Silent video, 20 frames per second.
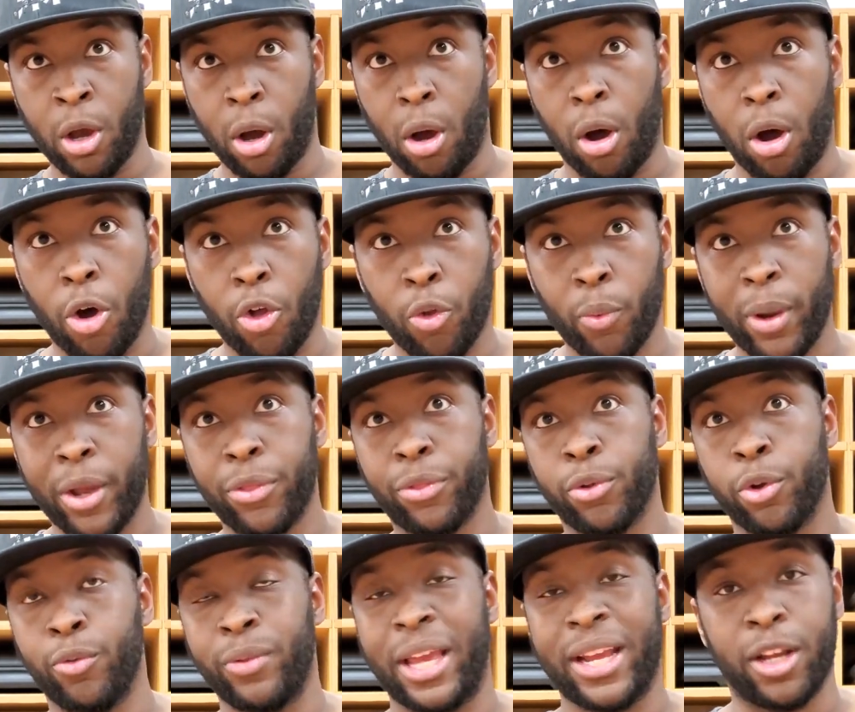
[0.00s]
All the way
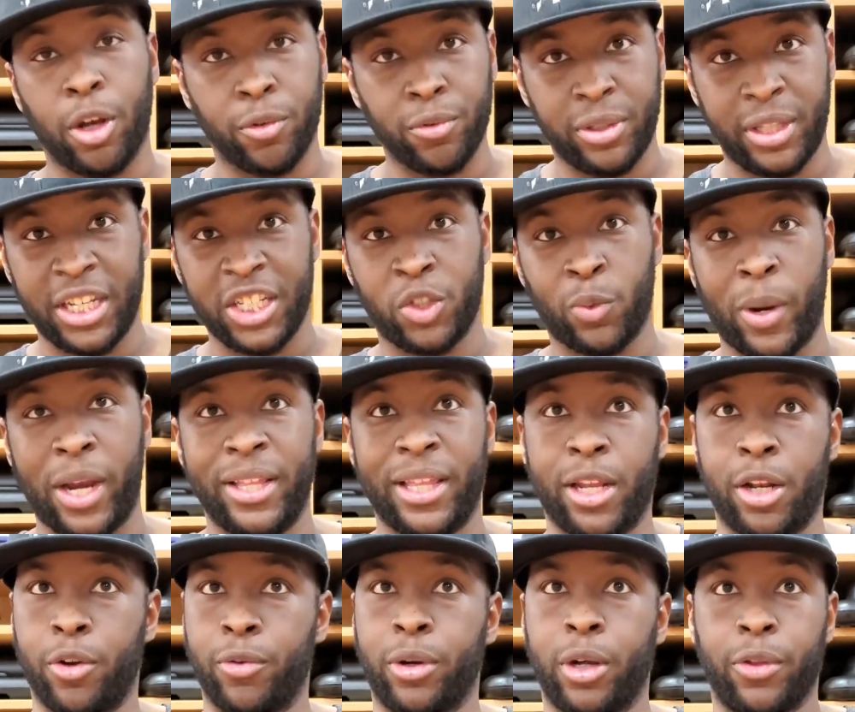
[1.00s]
through, they go this way.
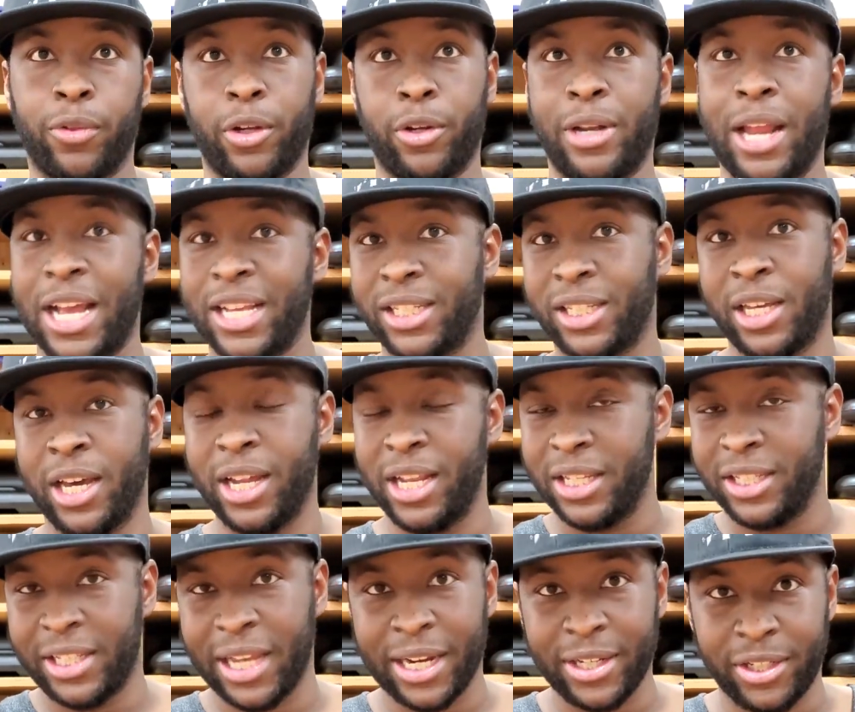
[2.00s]
They don't go, they're not cut
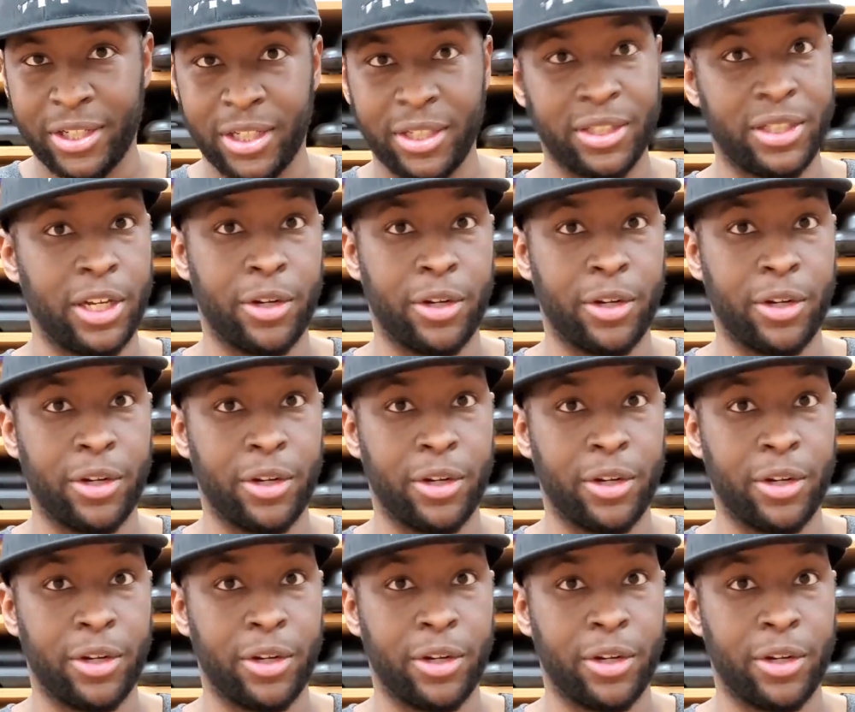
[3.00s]
in sections,